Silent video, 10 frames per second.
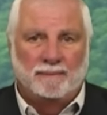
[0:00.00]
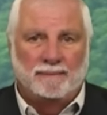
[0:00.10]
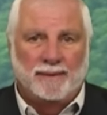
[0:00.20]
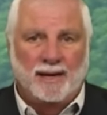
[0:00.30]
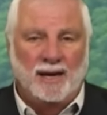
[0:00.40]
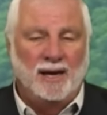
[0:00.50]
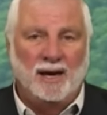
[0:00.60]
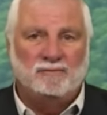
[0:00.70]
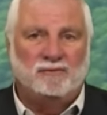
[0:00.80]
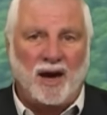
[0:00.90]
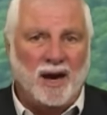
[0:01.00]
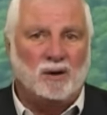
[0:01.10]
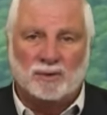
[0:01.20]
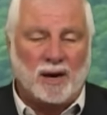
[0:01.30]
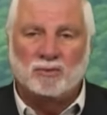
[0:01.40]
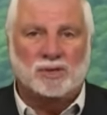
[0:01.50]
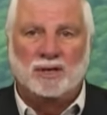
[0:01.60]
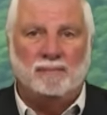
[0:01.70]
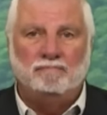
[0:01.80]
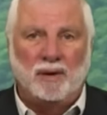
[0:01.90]
He had vowed, that was an
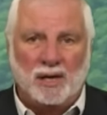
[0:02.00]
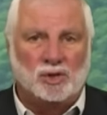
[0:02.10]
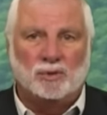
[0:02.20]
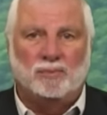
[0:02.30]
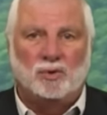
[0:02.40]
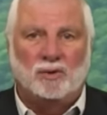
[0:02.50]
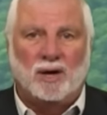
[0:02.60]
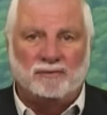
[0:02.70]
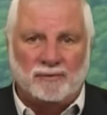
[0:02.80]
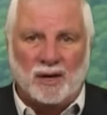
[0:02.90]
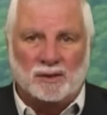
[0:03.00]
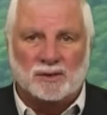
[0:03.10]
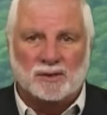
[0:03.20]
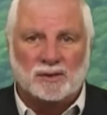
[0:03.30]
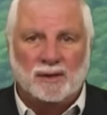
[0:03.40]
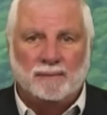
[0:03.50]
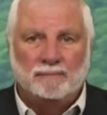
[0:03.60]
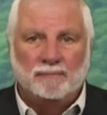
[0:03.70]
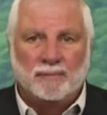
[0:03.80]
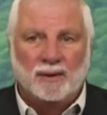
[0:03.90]
impeachable offense.
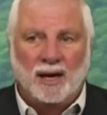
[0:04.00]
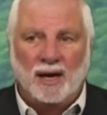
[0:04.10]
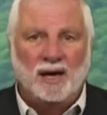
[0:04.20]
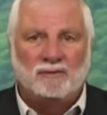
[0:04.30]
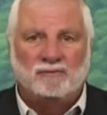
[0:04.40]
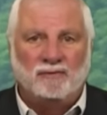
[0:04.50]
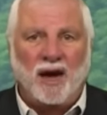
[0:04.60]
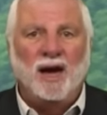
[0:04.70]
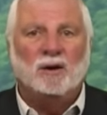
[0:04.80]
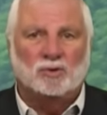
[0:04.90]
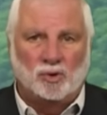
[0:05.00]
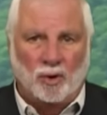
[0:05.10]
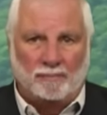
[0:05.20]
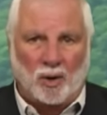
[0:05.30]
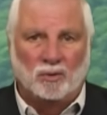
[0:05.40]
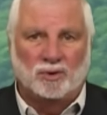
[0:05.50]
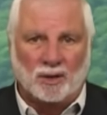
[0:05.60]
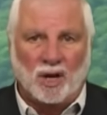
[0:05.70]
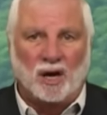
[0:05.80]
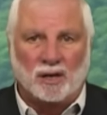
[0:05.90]
He had vowed to uphold the
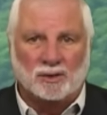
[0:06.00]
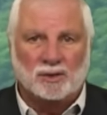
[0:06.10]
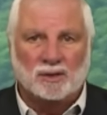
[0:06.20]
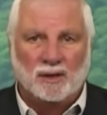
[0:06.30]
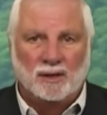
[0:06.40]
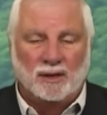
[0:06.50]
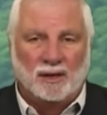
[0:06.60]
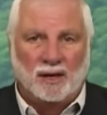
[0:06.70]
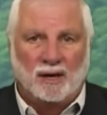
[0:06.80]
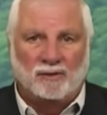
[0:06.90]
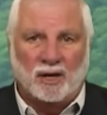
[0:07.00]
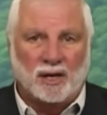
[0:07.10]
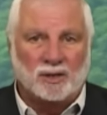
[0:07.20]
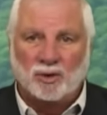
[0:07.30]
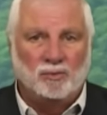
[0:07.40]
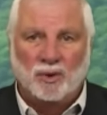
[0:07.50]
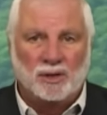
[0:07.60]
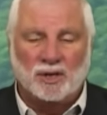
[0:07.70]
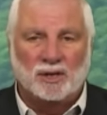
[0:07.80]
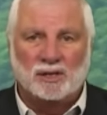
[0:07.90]
laws of our country when he
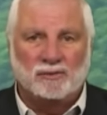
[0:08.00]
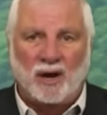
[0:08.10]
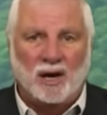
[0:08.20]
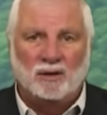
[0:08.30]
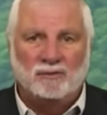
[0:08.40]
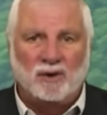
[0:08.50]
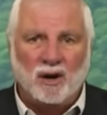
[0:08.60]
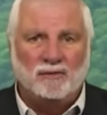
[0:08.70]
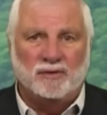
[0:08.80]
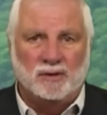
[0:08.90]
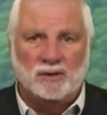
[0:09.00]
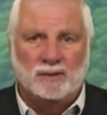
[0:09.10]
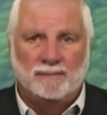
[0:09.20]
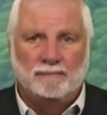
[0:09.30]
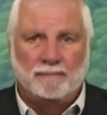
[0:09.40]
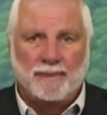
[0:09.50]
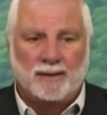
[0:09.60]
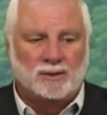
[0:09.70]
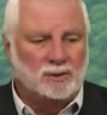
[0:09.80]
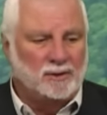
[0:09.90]
took his vow of office,
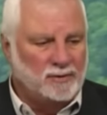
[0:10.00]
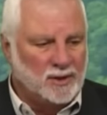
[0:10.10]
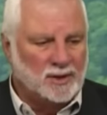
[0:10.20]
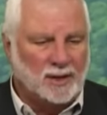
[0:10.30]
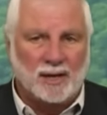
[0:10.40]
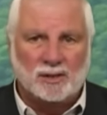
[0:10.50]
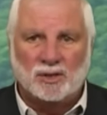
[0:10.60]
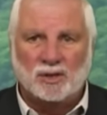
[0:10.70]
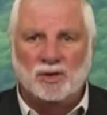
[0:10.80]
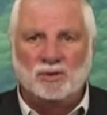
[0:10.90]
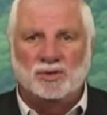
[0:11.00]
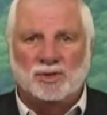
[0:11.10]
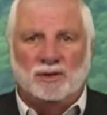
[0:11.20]
to defend the Constitution